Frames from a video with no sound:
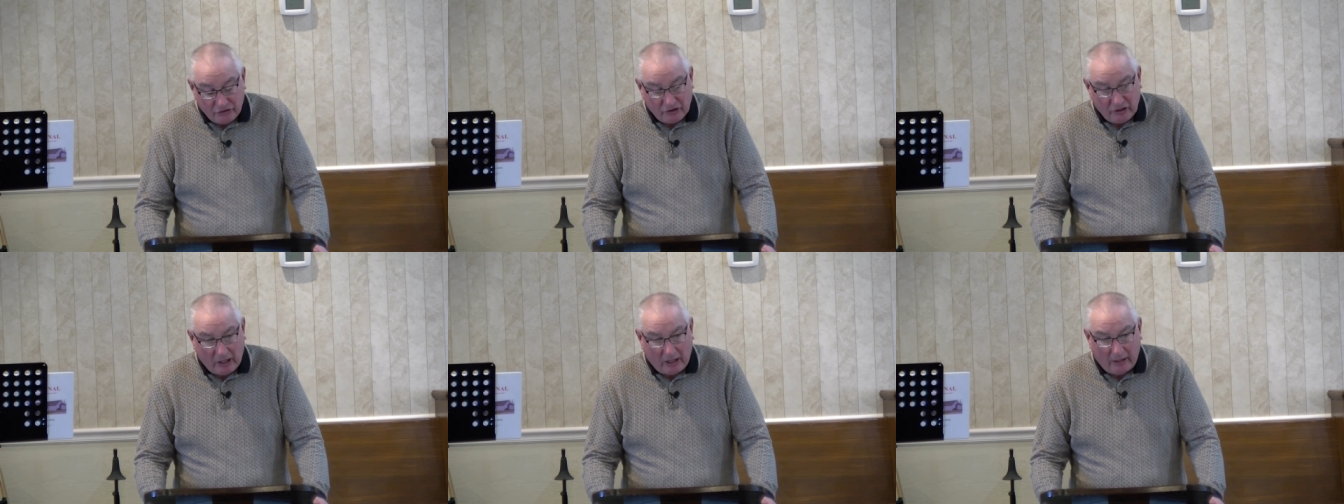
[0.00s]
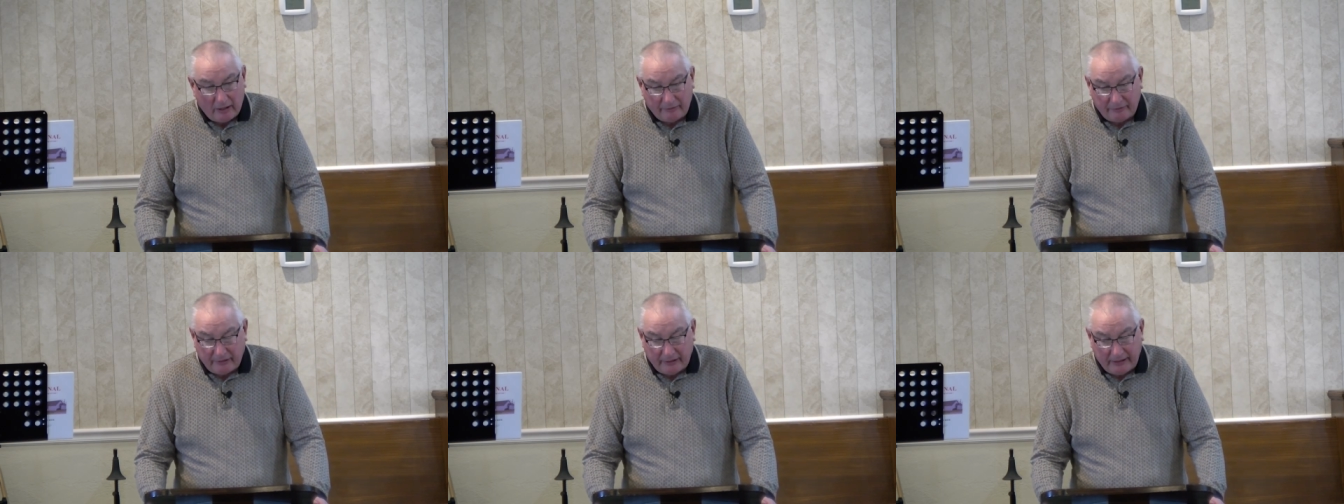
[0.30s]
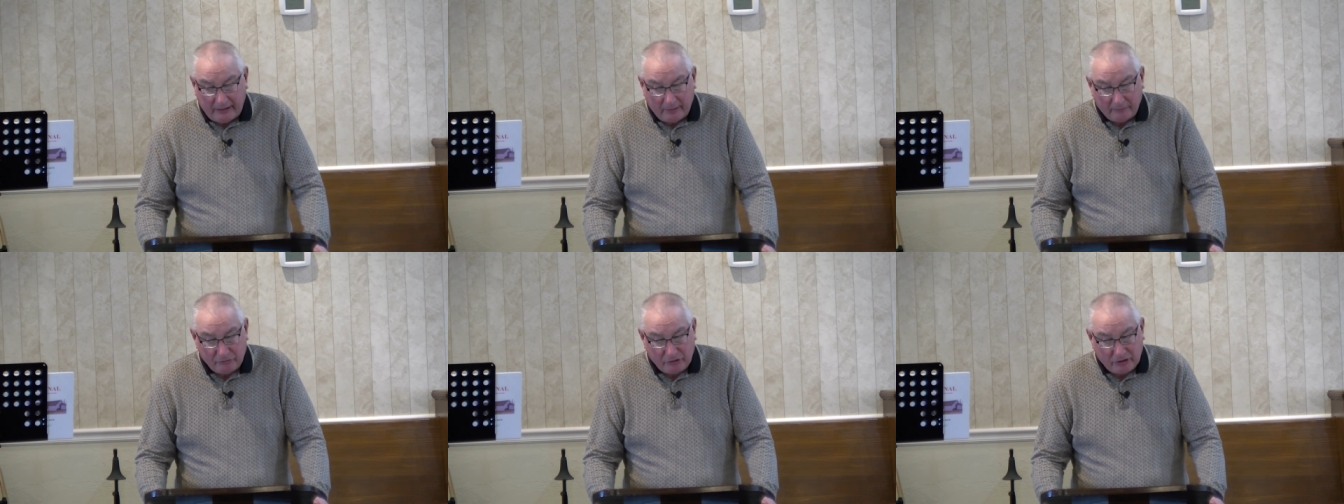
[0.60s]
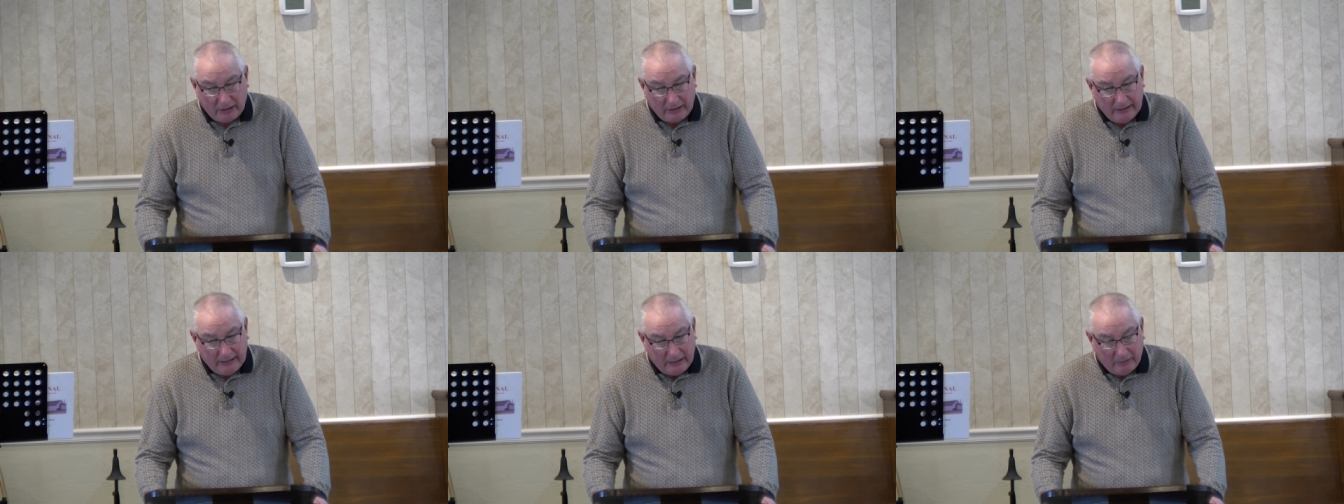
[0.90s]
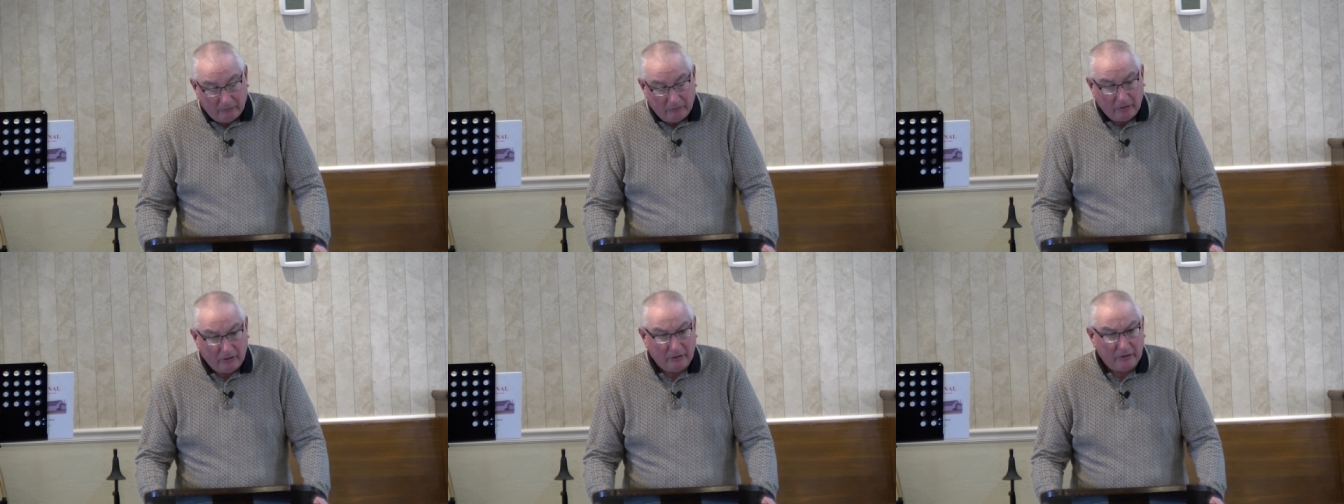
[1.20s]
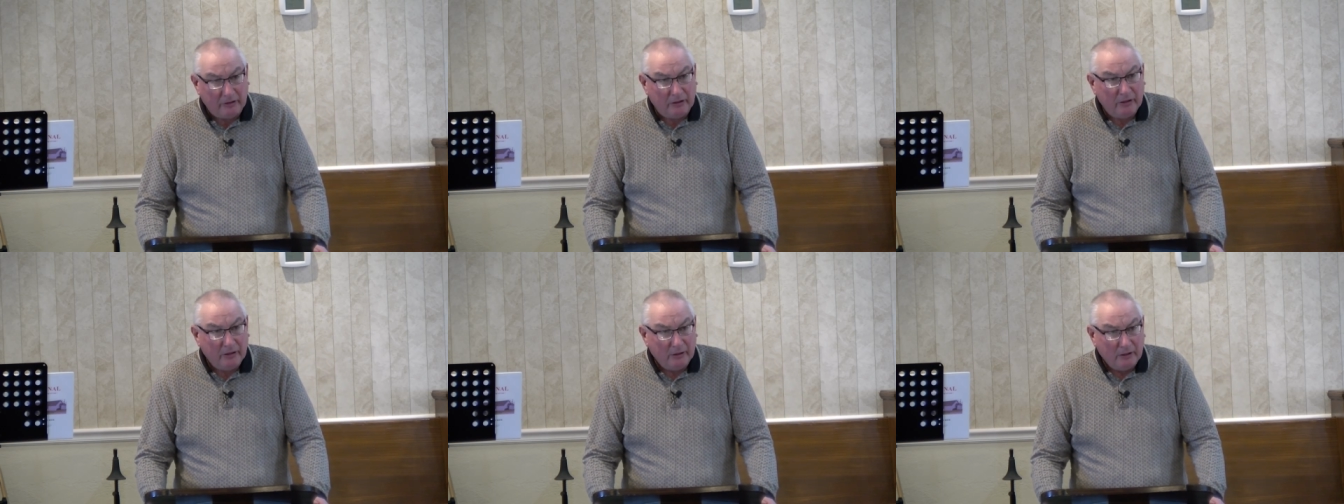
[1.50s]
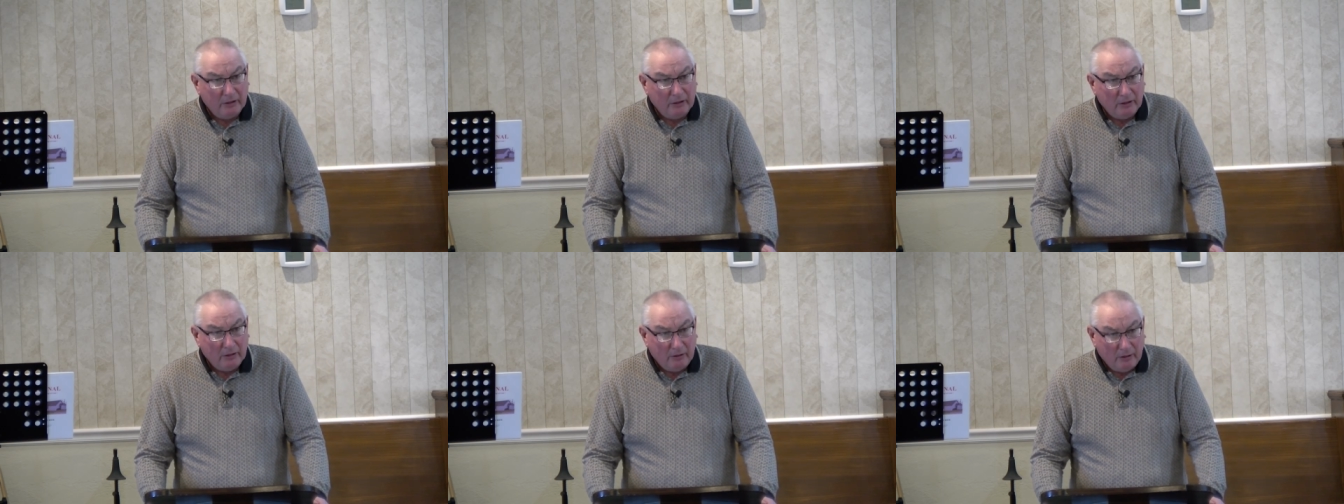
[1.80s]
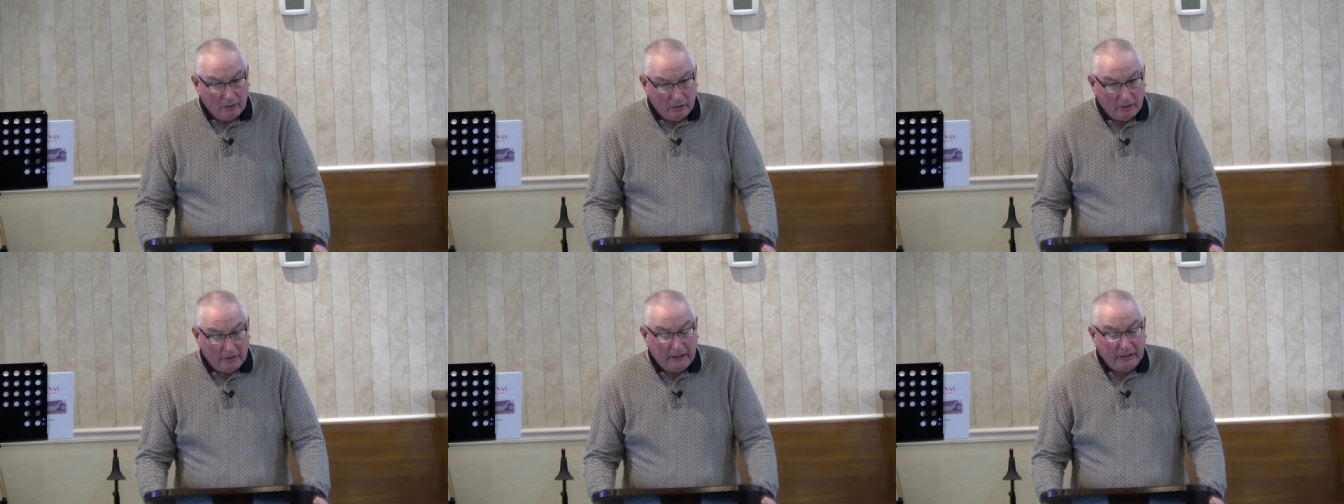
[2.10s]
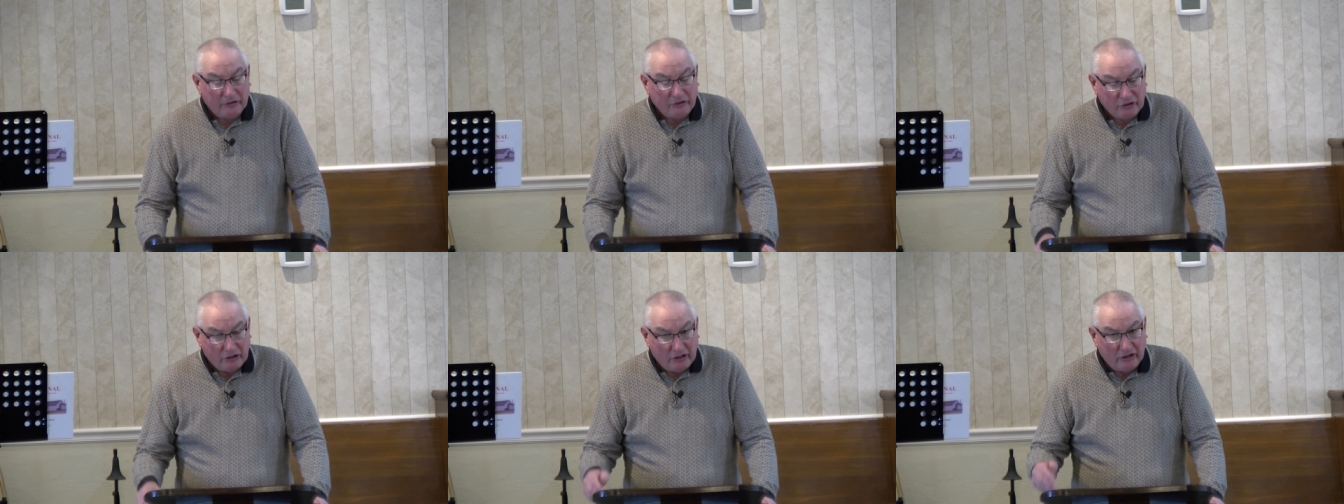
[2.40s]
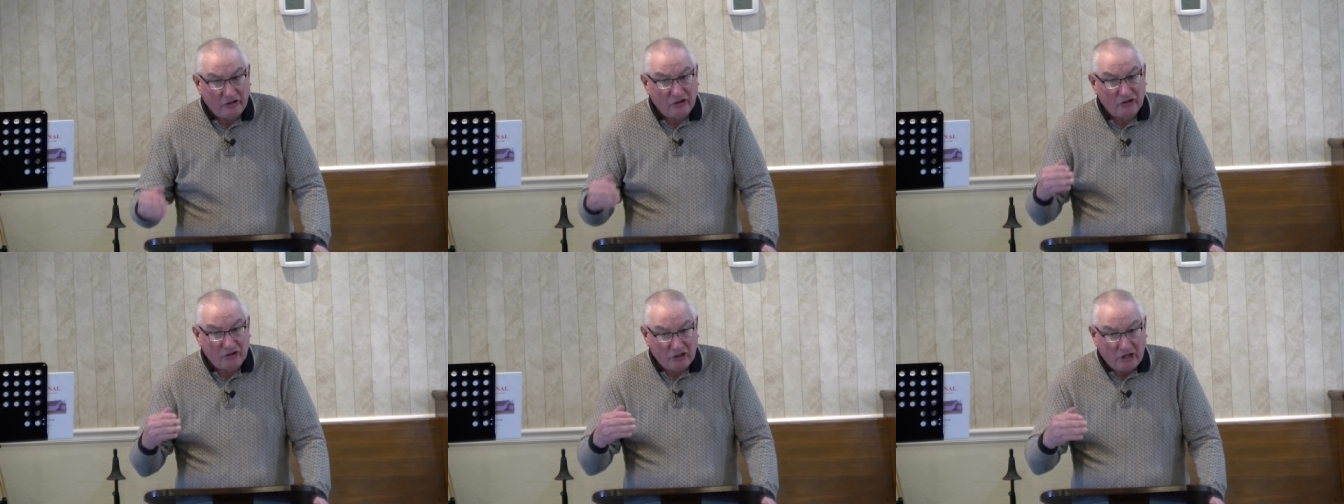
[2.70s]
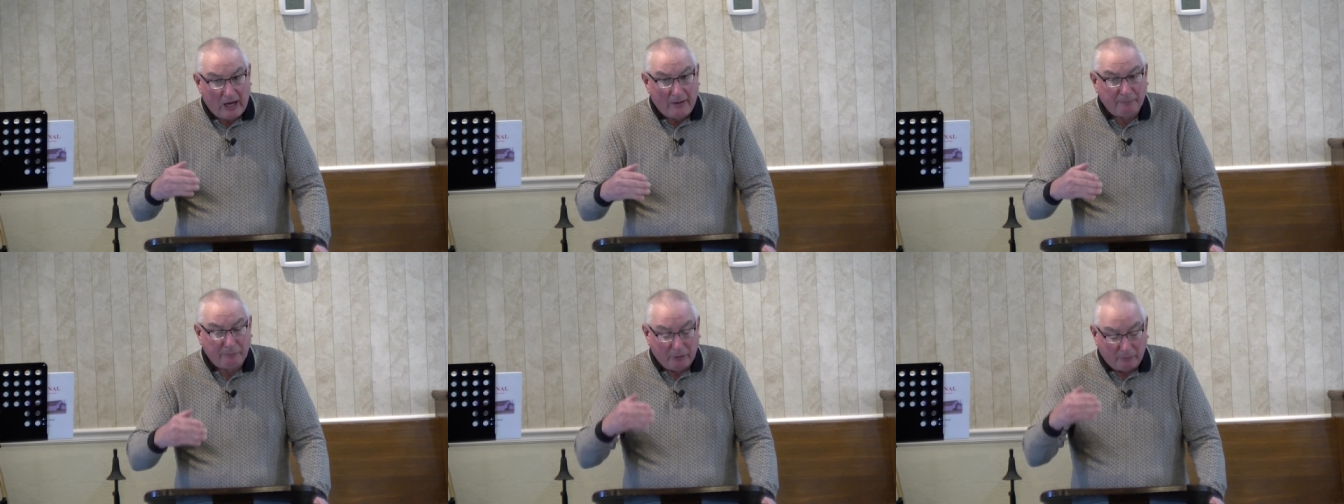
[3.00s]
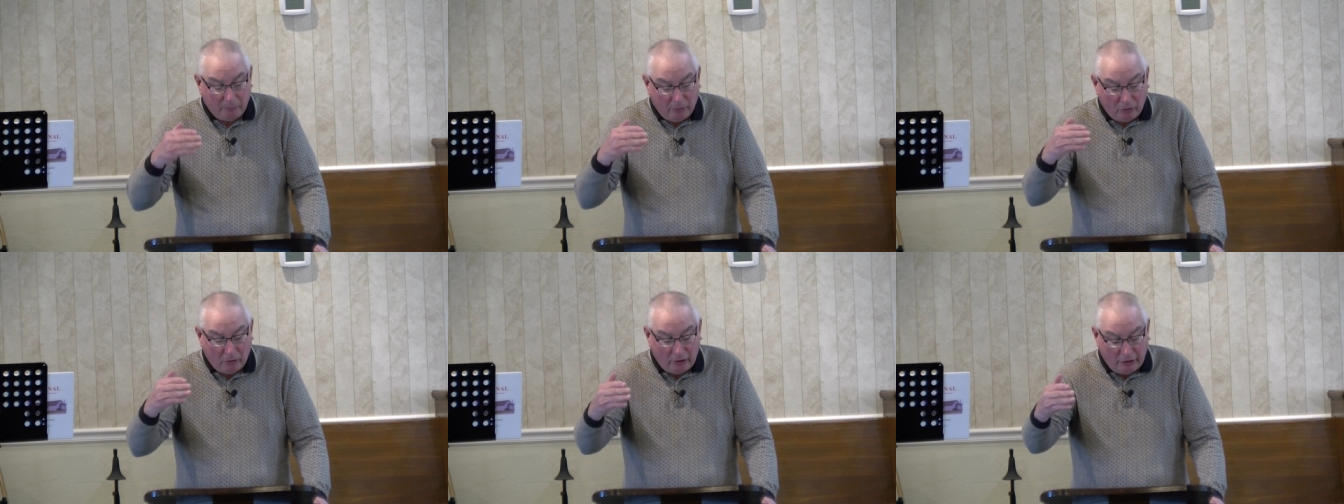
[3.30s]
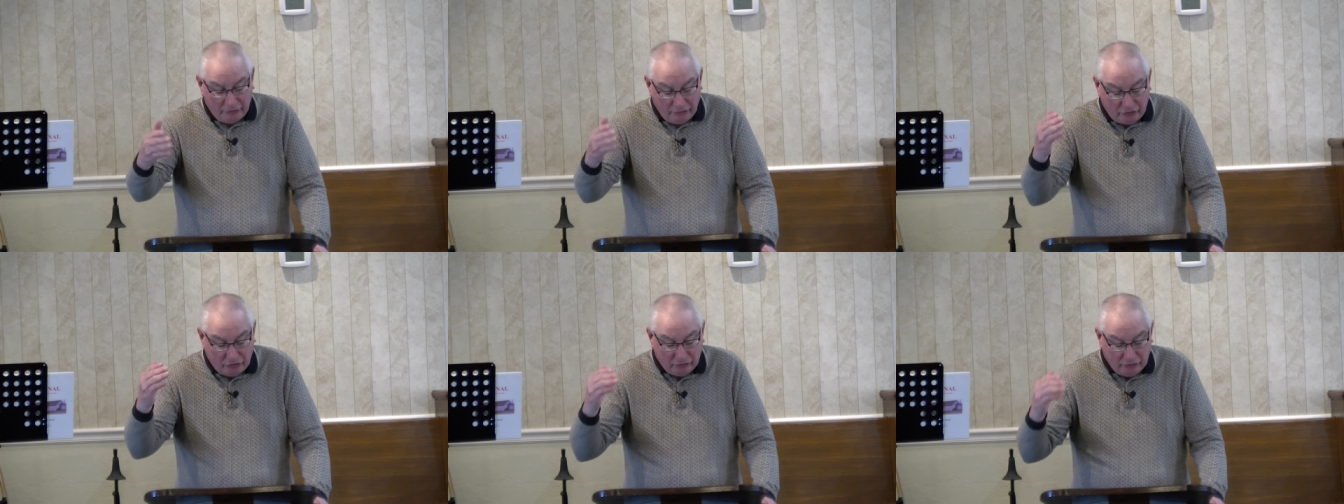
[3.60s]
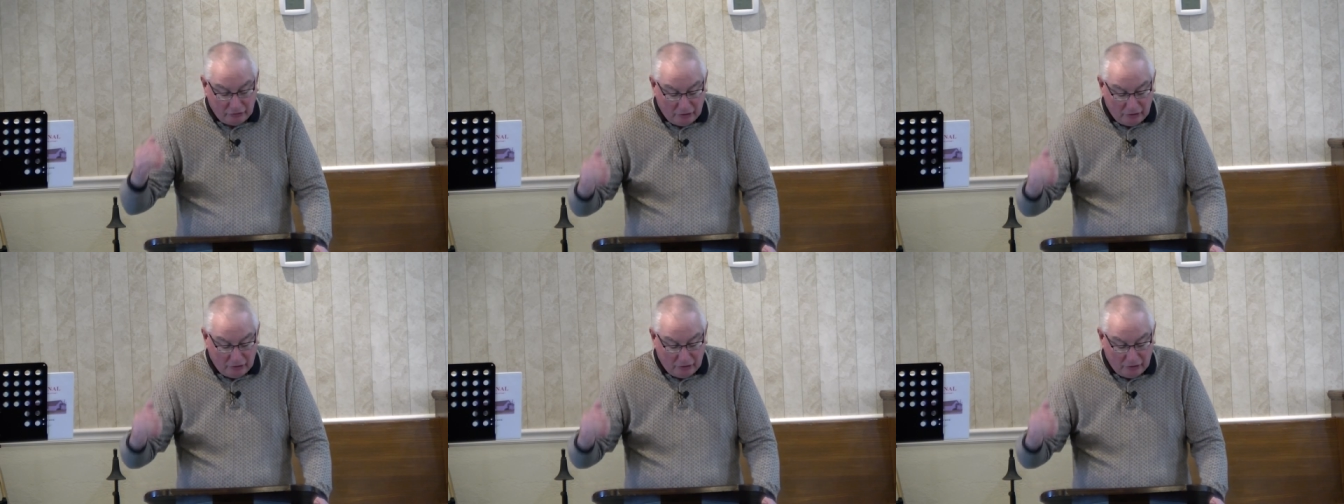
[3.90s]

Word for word: I think I'm saying that word, or it's acceptable unto